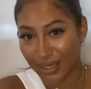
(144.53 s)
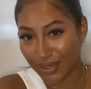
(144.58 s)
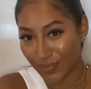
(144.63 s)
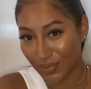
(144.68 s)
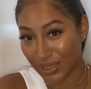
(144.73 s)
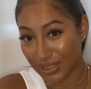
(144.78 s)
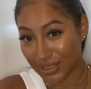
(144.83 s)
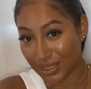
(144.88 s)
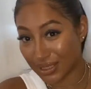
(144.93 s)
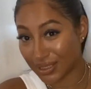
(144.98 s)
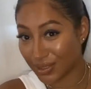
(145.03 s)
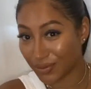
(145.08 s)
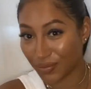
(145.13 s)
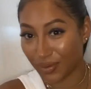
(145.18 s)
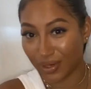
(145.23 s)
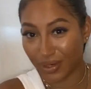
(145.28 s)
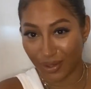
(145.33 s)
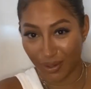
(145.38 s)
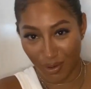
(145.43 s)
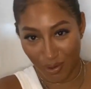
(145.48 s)
because I did
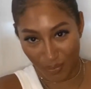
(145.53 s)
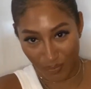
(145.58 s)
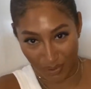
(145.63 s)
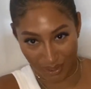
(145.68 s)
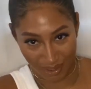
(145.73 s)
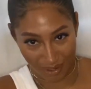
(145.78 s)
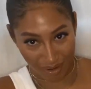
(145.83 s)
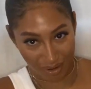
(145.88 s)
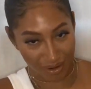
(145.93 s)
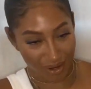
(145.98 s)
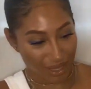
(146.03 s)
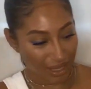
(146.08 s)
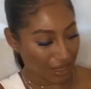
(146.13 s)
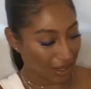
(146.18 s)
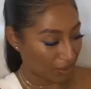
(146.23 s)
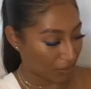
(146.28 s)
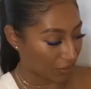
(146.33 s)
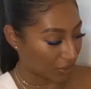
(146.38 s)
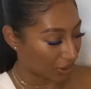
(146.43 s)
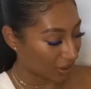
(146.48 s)
want to open it on
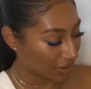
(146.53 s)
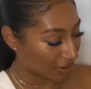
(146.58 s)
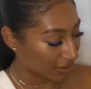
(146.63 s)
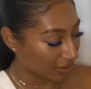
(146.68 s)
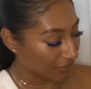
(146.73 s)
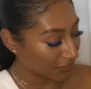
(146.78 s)
camera.